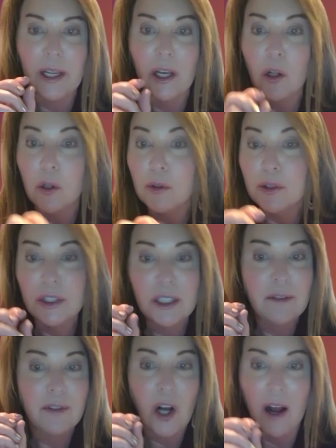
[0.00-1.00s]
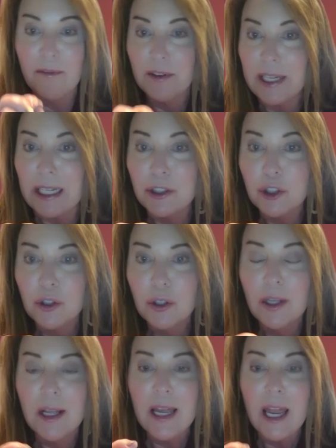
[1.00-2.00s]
inclusive, confidential.